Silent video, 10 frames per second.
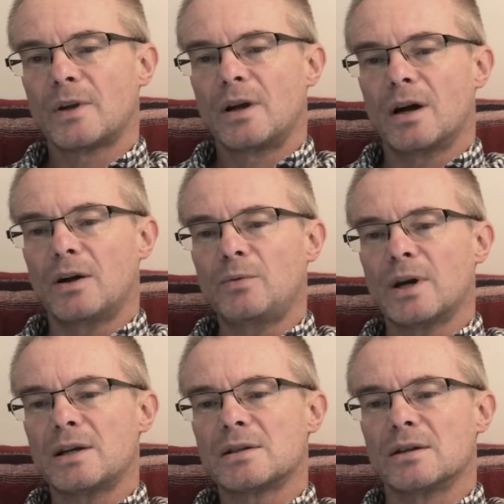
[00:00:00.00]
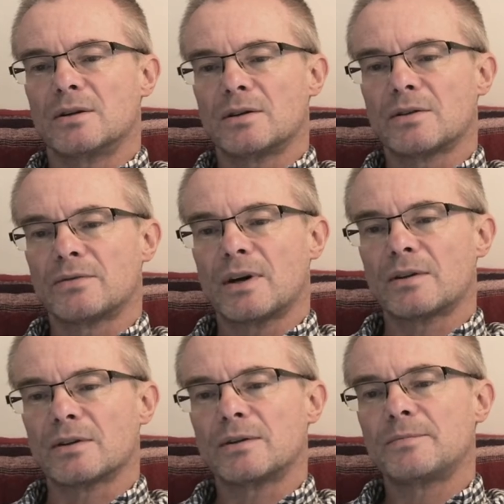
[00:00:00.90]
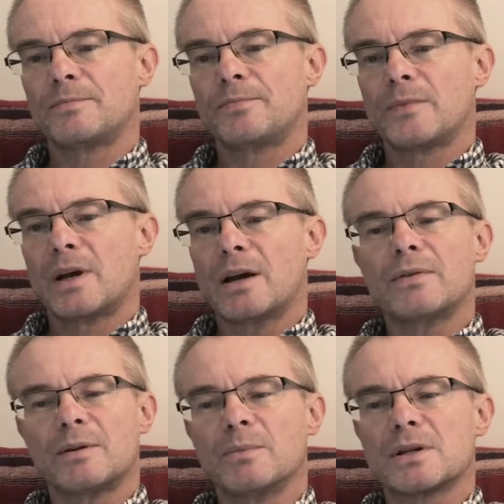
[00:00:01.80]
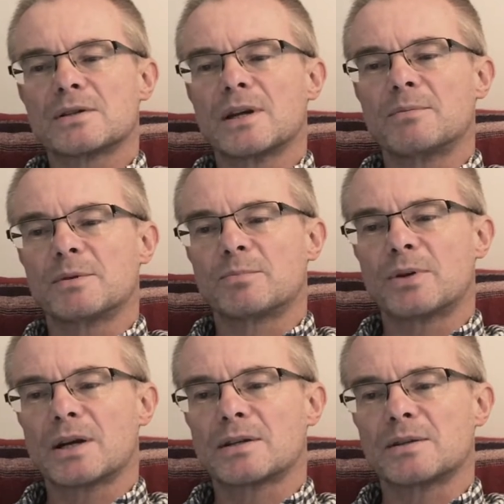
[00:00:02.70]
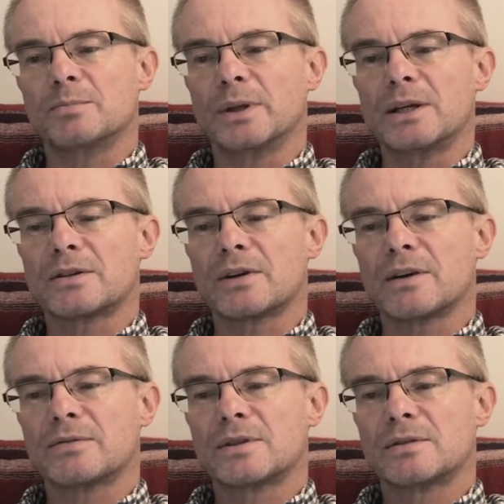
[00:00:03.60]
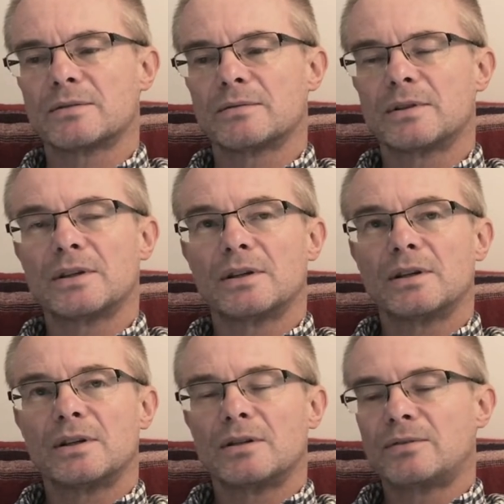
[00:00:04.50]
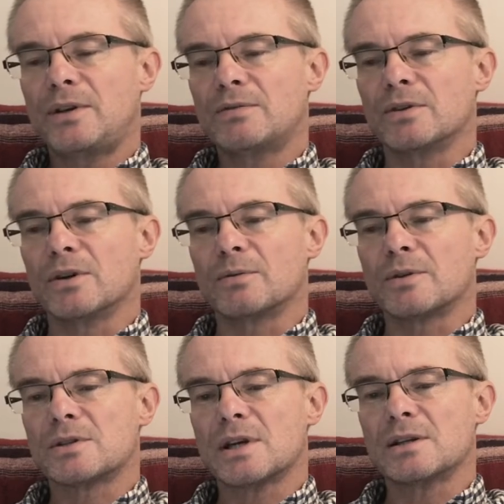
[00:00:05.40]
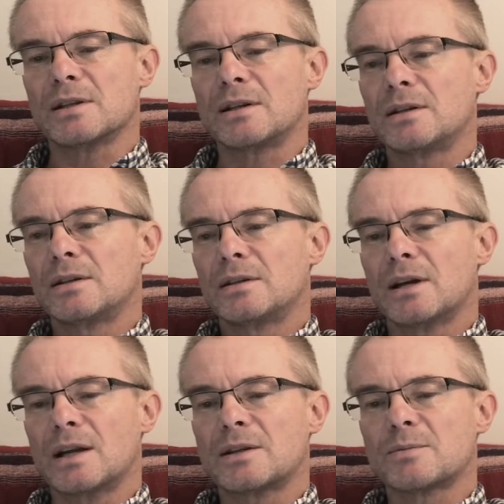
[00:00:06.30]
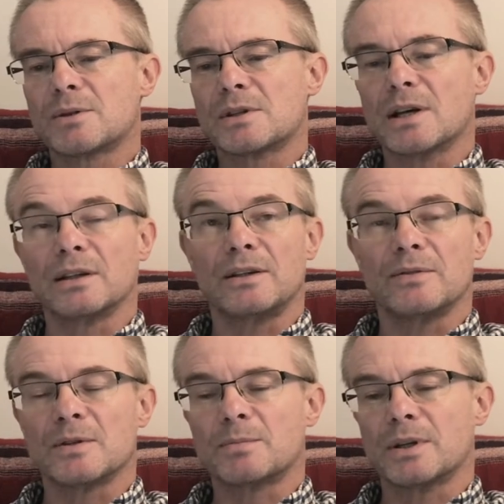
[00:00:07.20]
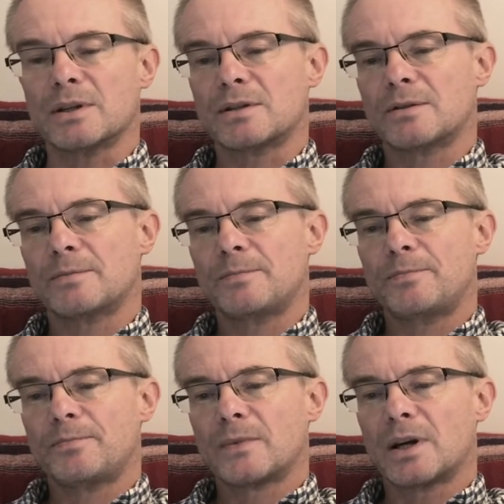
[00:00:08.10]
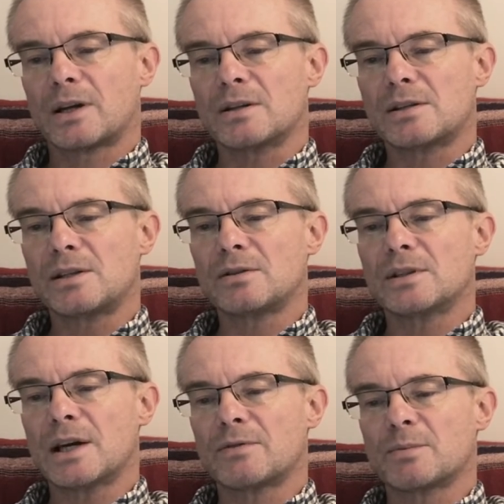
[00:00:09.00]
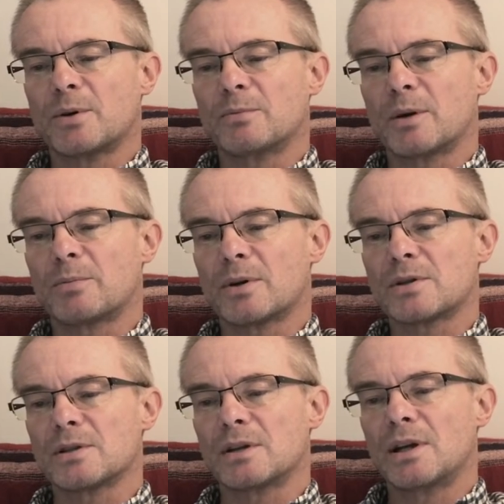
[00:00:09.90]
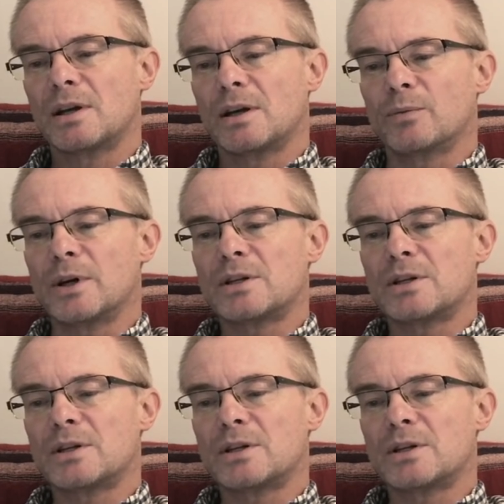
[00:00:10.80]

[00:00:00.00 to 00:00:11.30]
Unwed and not a father, I've had much time to practice bladecraft. Fever notwithstanding, Alice must now leave this place. I concealed knives upon my person and went